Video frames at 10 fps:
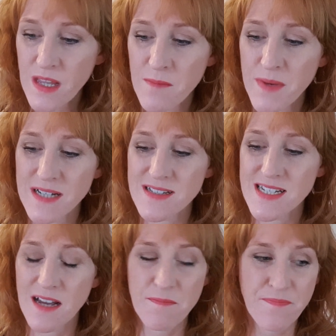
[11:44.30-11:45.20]
But
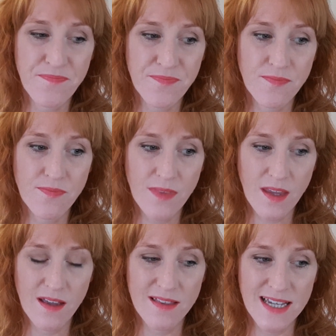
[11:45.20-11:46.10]

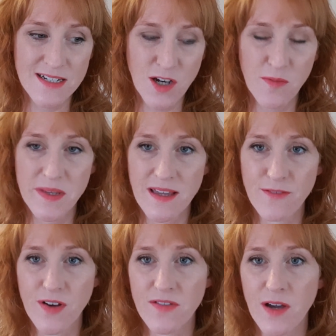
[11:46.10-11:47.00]
they told me they
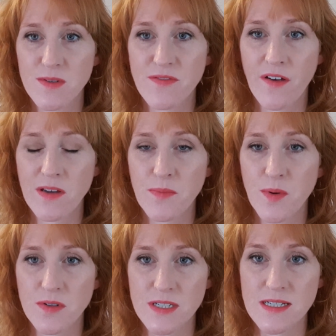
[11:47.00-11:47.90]
felt that was very
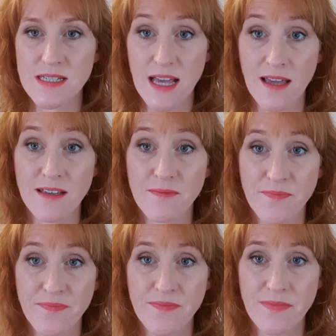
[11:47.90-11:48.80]
important to say
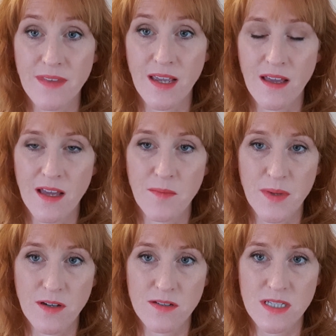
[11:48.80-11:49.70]

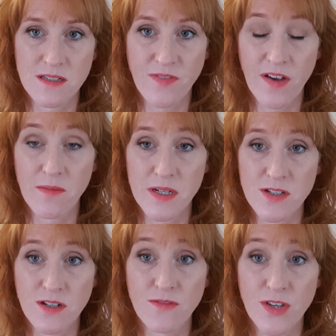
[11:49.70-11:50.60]
because there's very much
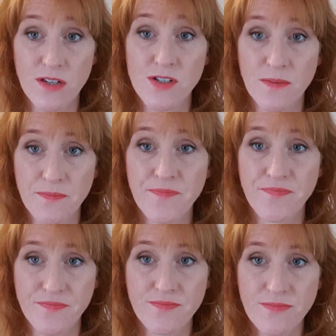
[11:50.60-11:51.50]
confusion
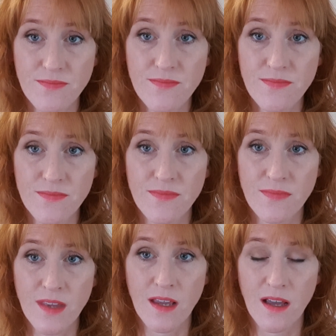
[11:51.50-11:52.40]

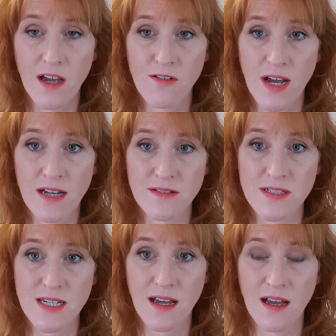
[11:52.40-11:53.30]

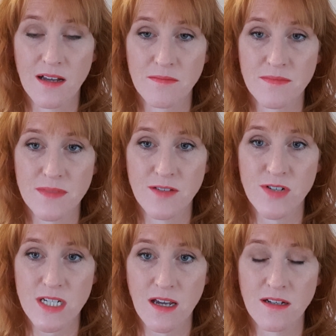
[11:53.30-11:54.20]
around the
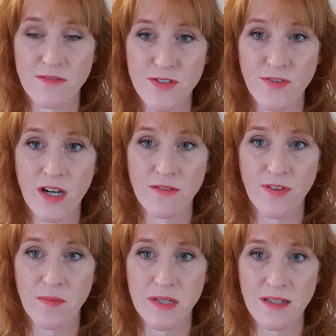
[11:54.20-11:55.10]
return of divine
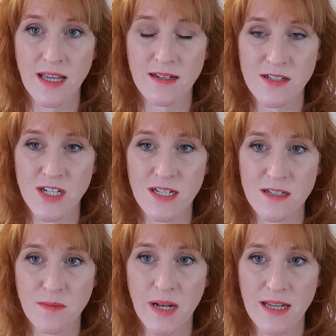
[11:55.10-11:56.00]
feminine energy to
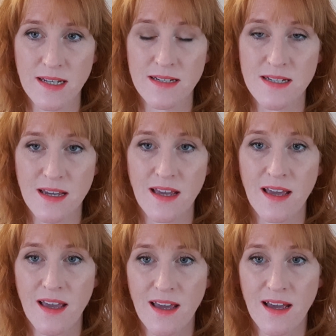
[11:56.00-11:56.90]
the planet
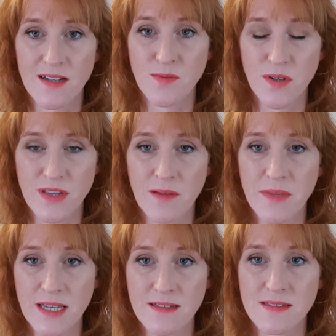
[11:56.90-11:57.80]
and what that
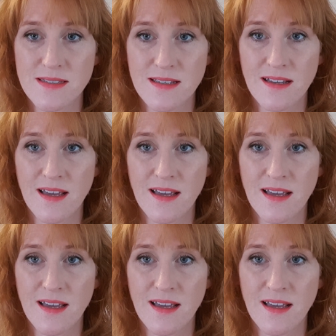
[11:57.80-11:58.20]
means,